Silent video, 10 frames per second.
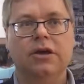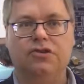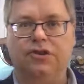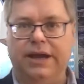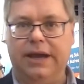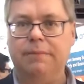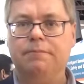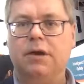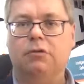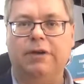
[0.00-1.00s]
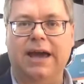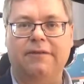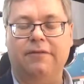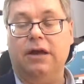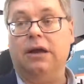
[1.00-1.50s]
Today, we
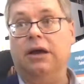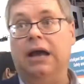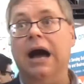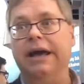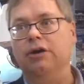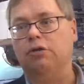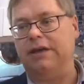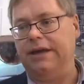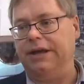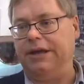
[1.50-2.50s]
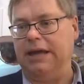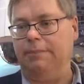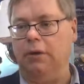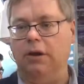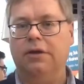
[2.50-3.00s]
have
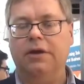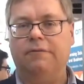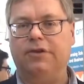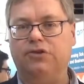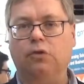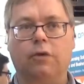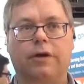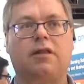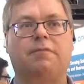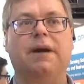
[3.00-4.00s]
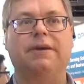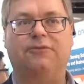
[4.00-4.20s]
IoT-enabled the doors by